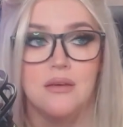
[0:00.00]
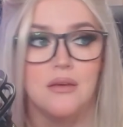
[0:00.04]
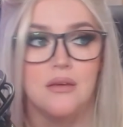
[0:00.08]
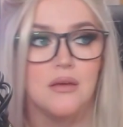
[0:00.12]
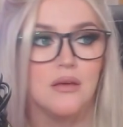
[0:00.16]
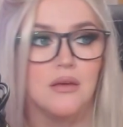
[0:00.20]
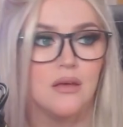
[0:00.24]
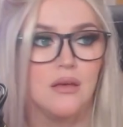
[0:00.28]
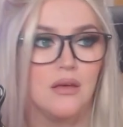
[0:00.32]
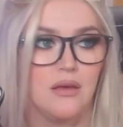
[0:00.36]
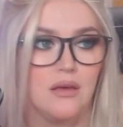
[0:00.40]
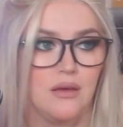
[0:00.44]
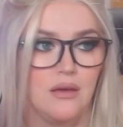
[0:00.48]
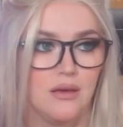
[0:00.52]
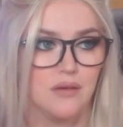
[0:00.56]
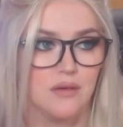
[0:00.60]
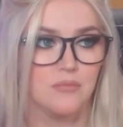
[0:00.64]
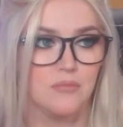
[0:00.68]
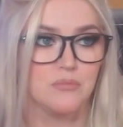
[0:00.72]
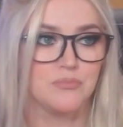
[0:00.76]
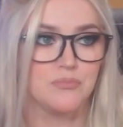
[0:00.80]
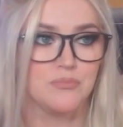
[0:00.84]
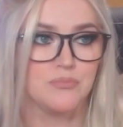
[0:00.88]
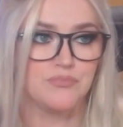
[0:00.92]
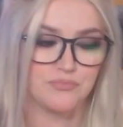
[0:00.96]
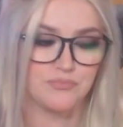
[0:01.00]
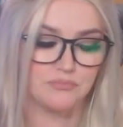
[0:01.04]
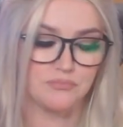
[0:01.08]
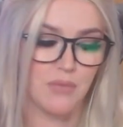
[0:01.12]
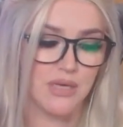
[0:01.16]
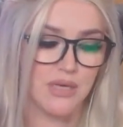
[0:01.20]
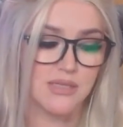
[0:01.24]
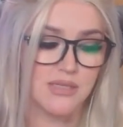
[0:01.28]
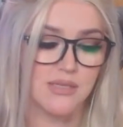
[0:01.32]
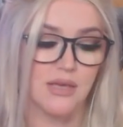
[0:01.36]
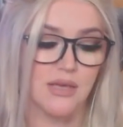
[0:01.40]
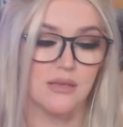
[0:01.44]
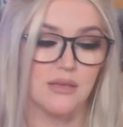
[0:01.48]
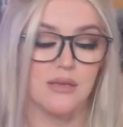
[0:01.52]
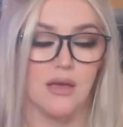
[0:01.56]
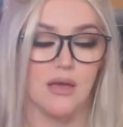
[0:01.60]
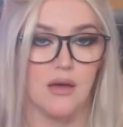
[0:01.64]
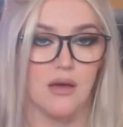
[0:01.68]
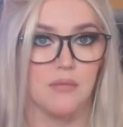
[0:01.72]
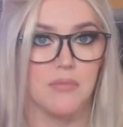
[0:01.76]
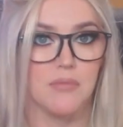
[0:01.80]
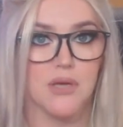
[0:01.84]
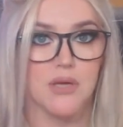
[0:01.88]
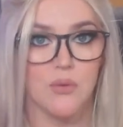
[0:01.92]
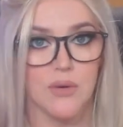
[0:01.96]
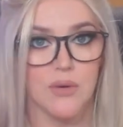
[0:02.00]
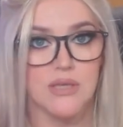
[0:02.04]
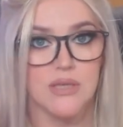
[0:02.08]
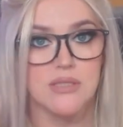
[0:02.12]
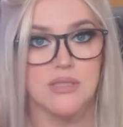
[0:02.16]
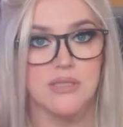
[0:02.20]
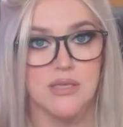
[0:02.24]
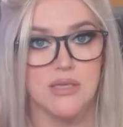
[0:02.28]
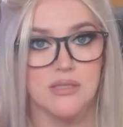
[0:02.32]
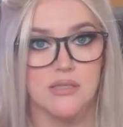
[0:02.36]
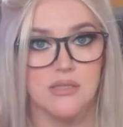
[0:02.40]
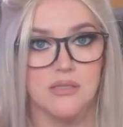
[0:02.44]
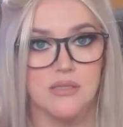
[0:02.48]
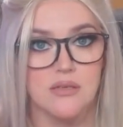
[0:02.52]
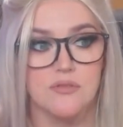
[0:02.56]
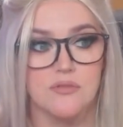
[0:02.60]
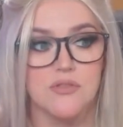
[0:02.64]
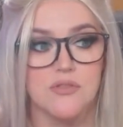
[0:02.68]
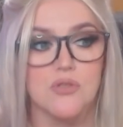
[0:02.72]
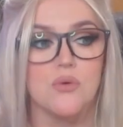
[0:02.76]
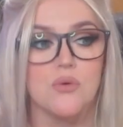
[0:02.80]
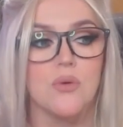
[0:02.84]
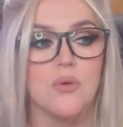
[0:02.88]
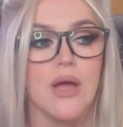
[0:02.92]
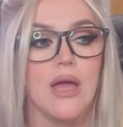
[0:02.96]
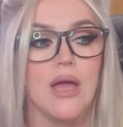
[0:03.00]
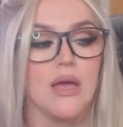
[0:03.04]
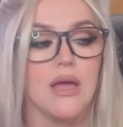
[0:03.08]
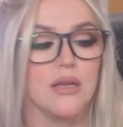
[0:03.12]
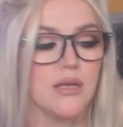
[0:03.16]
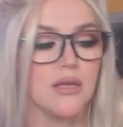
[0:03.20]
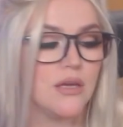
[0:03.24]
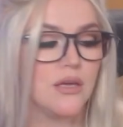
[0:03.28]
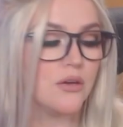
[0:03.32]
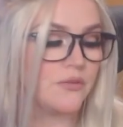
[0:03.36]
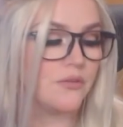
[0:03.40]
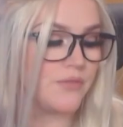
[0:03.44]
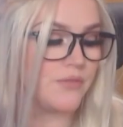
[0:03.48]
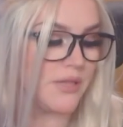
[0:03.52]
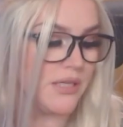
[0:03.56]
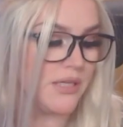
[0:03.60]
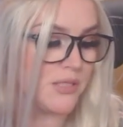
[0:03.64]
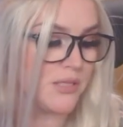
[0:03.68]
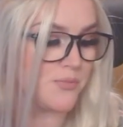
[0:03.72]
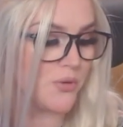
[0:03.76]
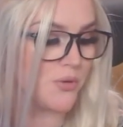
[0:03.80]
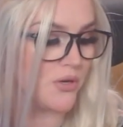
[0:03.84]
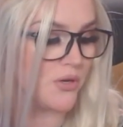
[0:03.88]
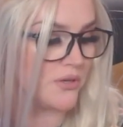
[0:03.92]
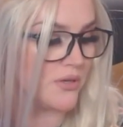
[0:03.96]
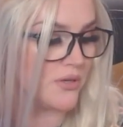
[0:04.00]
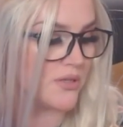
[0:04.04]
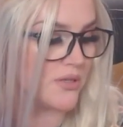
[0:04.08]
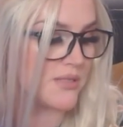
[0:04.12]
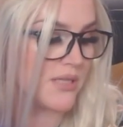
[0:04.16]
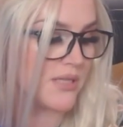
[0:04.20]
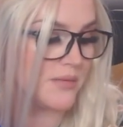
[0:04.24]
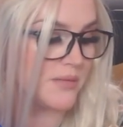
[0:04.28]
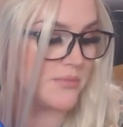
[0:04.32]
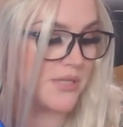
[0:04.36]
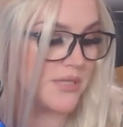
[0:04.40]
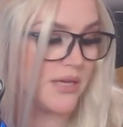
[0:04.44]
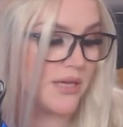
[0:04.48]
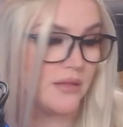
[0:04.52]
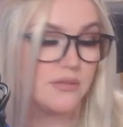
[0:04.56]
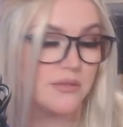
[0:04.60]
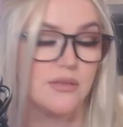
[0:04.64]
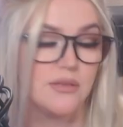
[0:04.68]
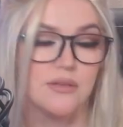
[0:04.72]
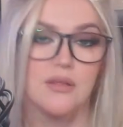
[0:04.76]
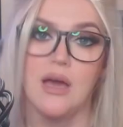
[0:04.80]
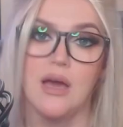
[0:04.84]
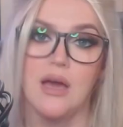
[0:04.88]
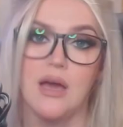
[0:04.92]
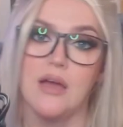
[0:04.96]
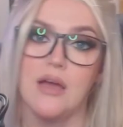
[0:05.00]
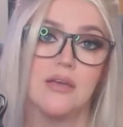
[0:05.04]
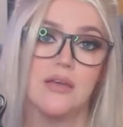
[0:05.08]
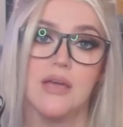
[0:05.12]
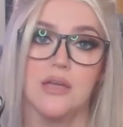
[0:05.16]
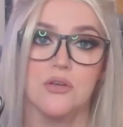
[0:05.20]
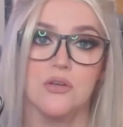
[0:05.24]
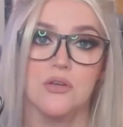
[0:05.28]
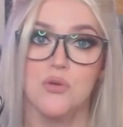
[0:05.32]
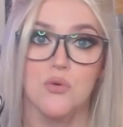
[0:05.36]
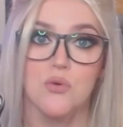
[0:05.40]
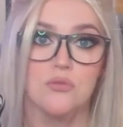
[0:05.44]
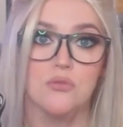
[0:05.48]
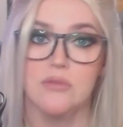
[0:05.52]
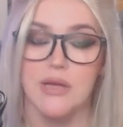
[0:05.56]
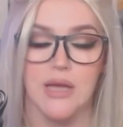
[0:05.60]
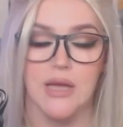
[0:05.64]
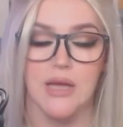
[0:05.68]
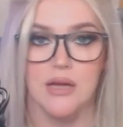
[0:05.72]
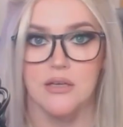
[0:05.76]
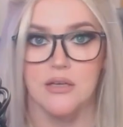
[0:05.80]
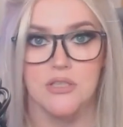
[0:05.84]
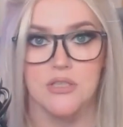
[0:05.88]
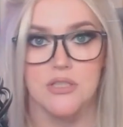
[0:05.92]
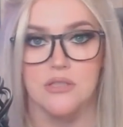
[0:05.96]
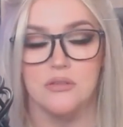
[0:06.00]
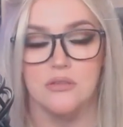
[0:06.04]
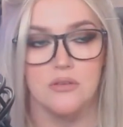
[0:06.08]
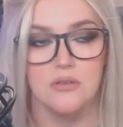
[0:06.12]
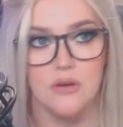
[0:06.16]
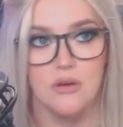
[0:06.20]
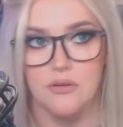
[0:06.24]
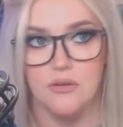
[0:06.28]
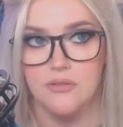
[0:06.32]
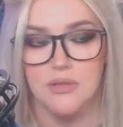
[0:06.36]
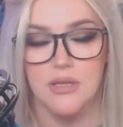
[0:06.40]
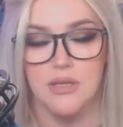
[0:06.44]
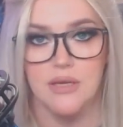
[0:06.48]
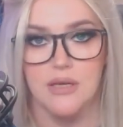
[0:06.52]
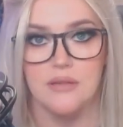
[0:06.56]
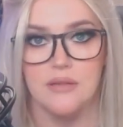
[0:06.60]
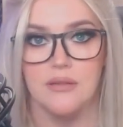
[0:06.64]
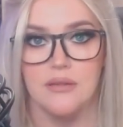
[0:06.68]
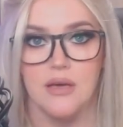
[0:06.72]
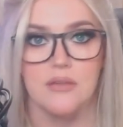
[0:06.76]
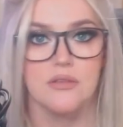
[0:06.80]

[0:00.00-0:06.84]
My skin can be quite sensitive, so any of these products, I'm telling you, I get no reaction, nothing like that.